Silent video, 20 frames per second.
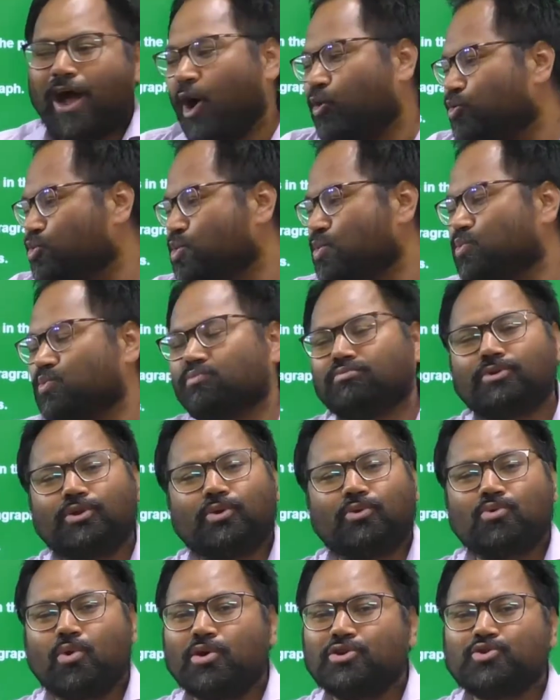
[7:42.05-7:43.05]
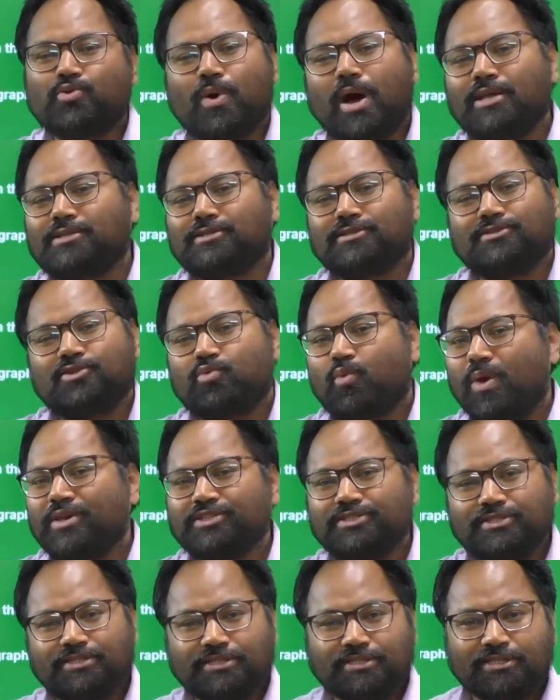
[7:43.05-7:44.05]
how do you, going to answer the
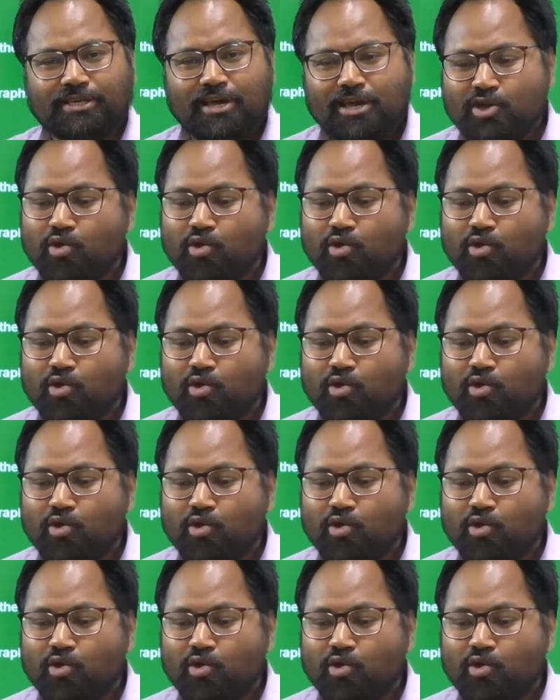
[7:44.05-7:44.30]
questions?